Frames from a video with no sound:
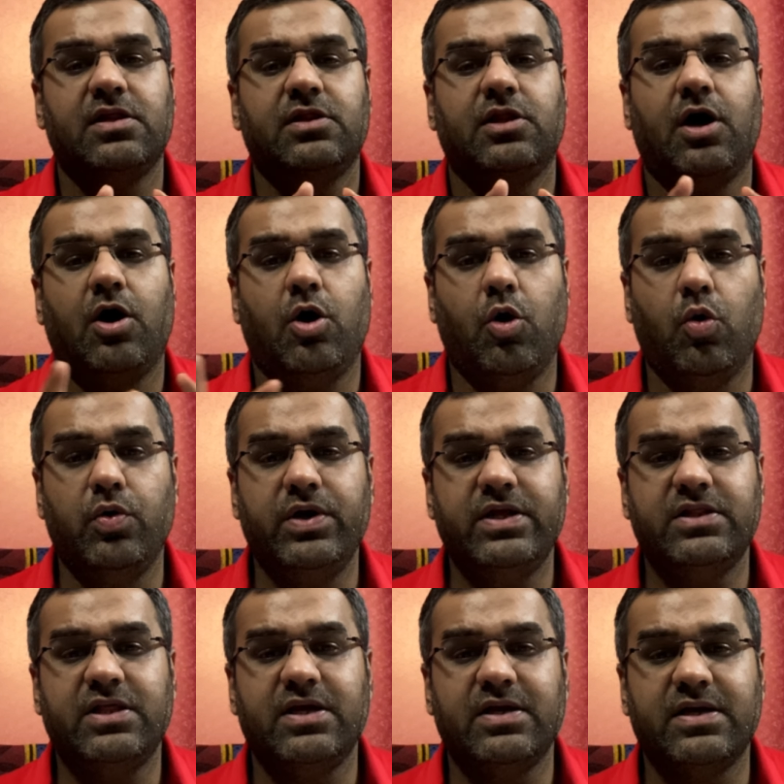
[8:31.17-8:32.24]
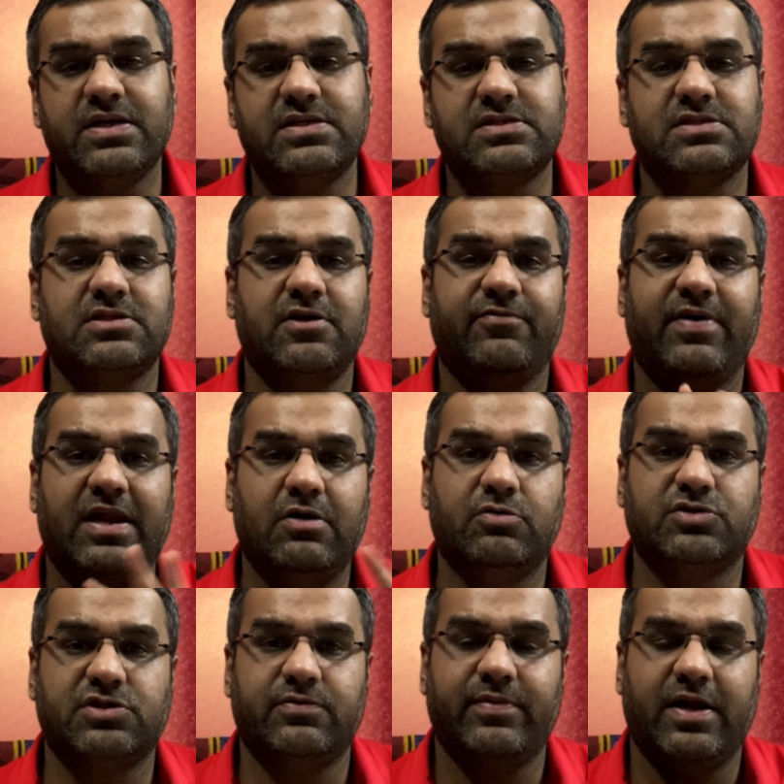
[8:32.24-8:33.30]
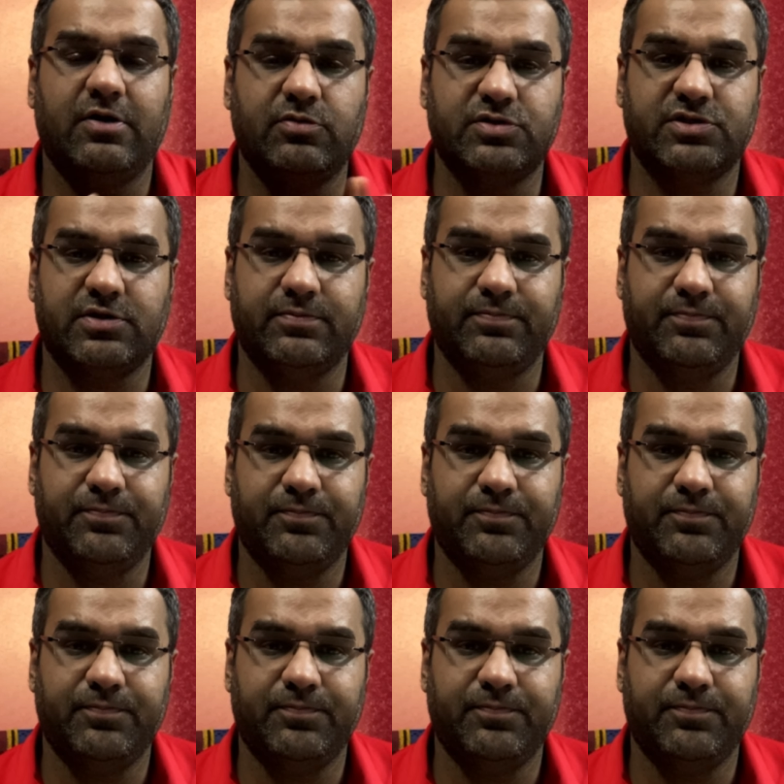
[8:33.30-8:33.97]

the only thing is the valuation valuation.